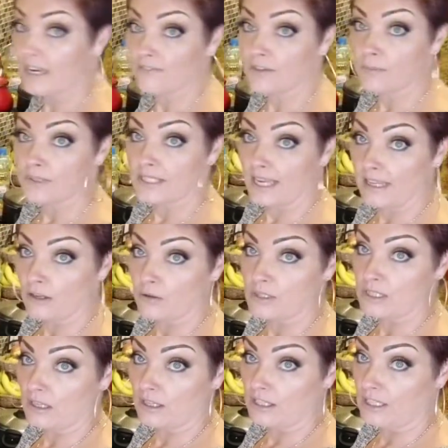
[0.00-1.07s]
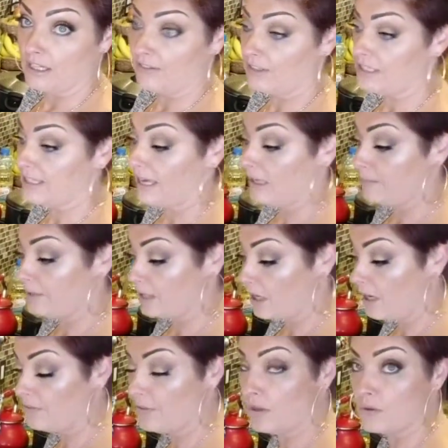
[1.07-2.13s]
I have the potatoes and onion on the side. I'm gonna
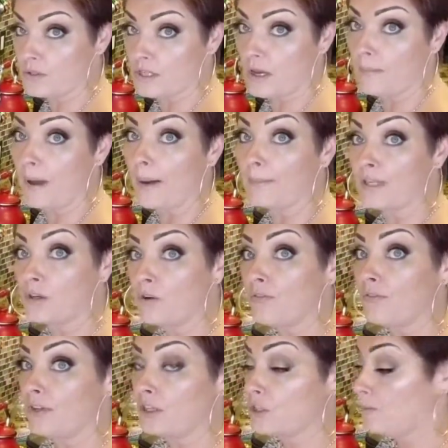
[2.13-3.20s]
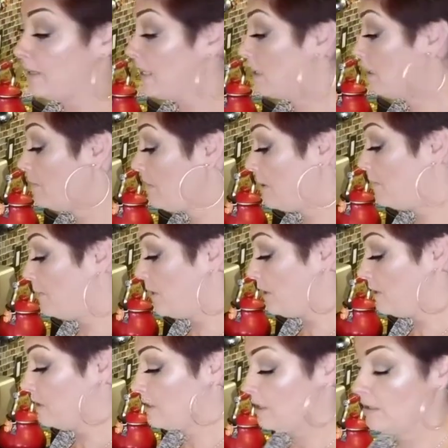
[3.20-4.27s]
cut those up. I'm gonna go finish making the
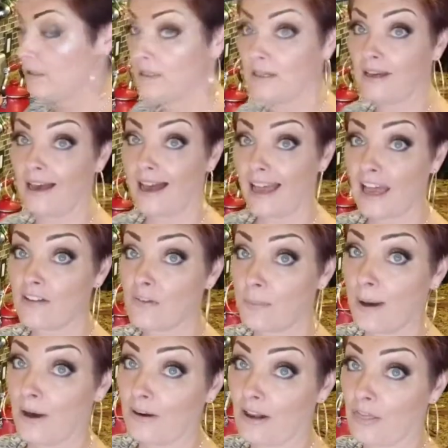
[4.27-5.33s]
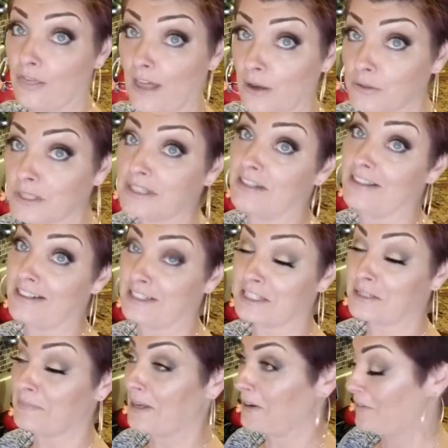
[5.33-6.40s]
meatballs. I have about 1,000 of these
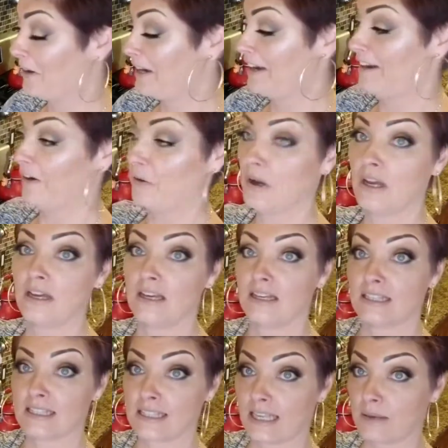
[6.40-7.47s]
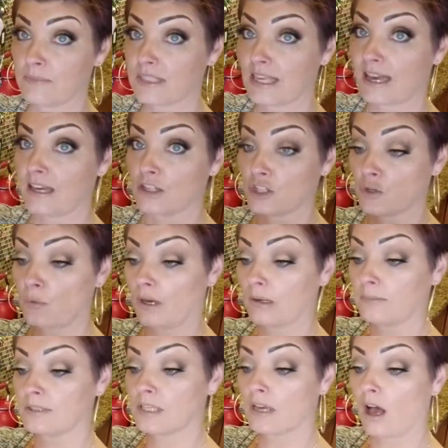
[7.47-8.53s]
to make right now. Same size. You
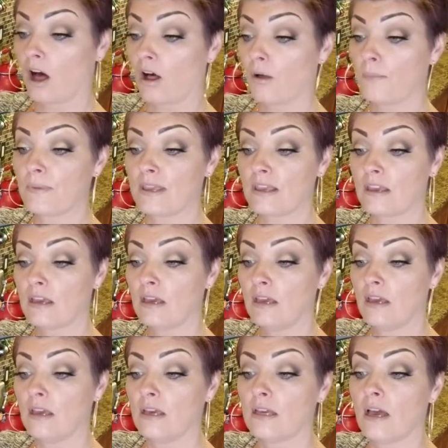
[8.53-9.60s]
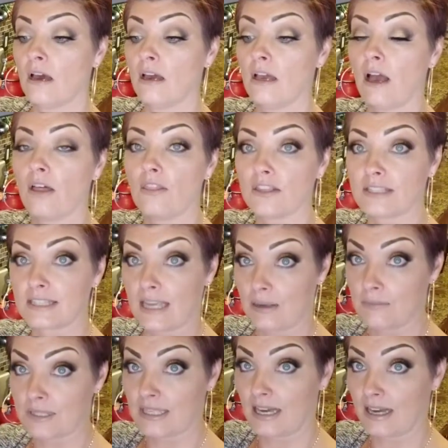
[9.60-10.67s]
want them to all be the
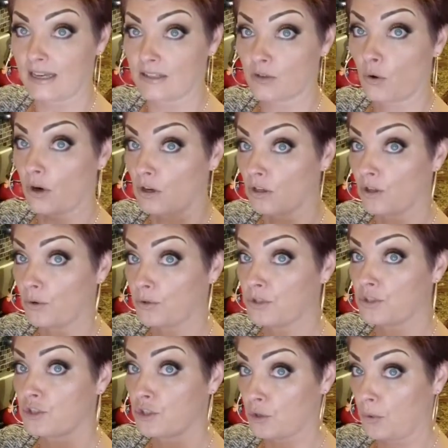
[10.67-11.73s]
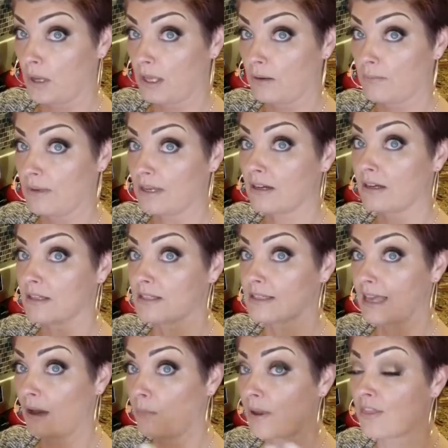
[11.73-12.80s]
same size or close to it, because
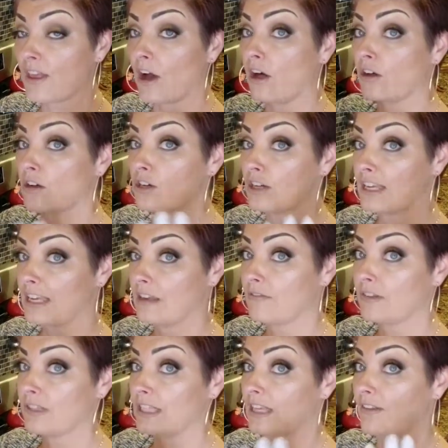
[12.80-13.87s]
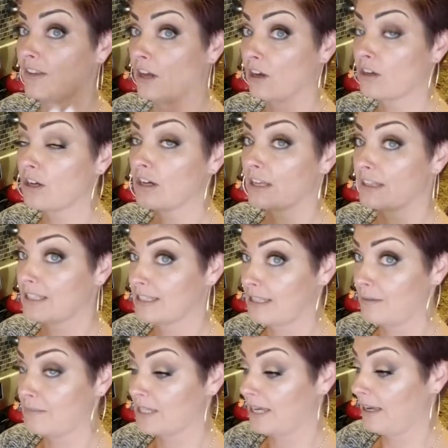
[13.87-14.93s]
that way they all cook evenly and they all cook at the
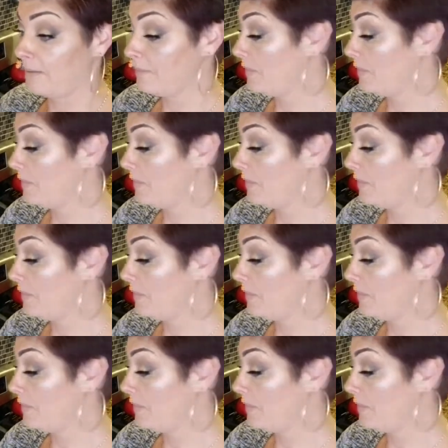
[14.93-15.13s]
same time,